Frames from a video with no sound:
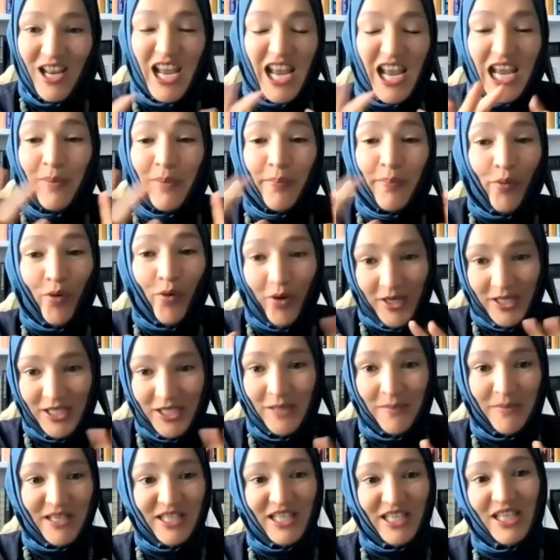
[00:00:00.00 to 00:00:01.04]
in
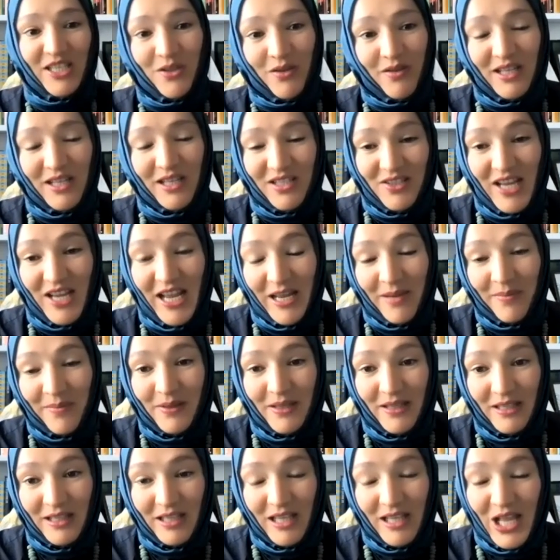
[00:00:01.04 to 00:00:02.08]
proximity to this
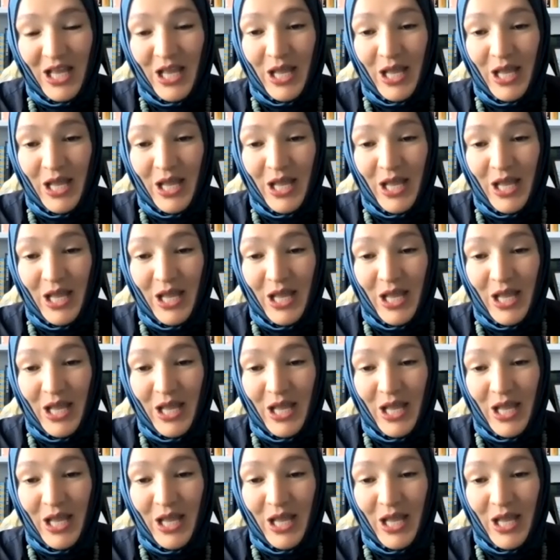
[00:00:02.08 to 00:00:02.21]
table,